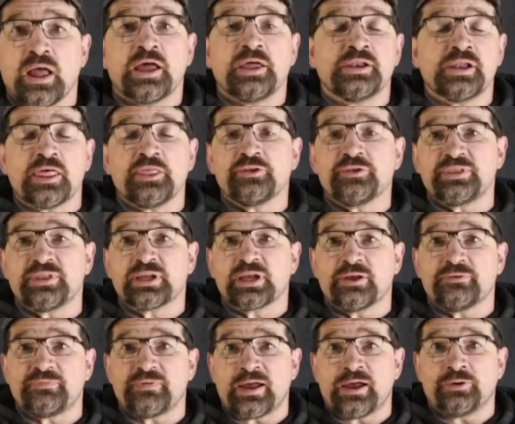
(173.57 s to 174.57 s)
Another thing
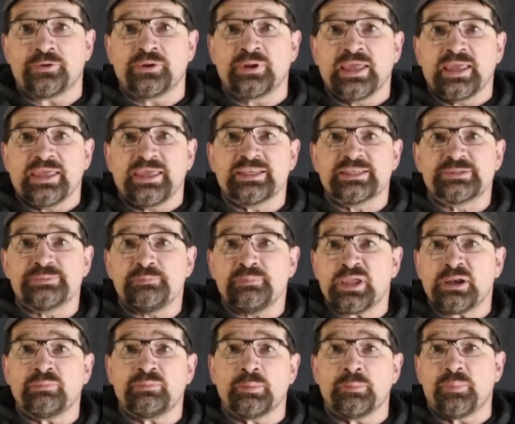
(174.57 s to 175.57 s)
I found is
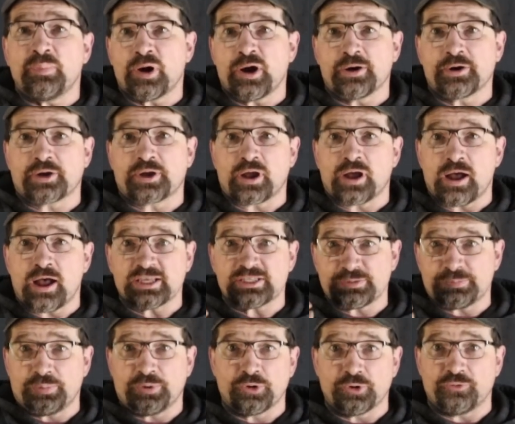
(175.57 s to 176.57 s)
minimum part
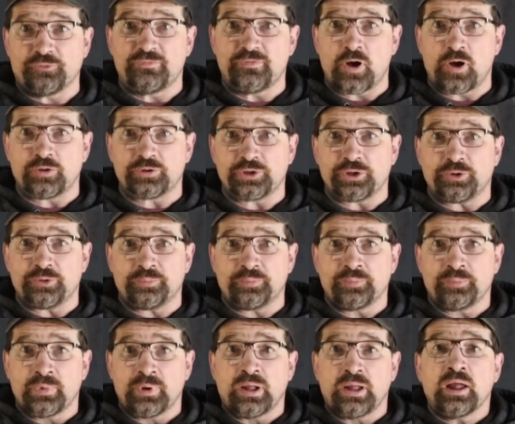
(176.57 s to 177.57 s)
cost per volume.
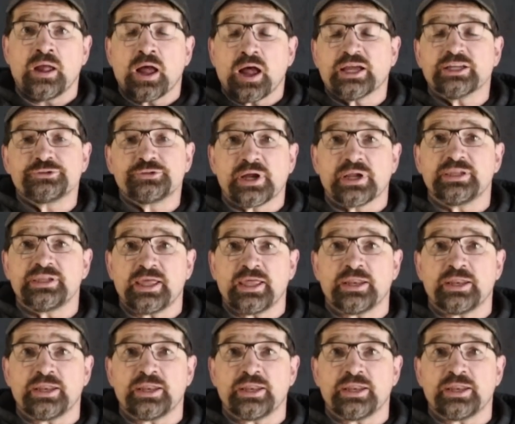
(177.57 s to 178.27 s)
I tried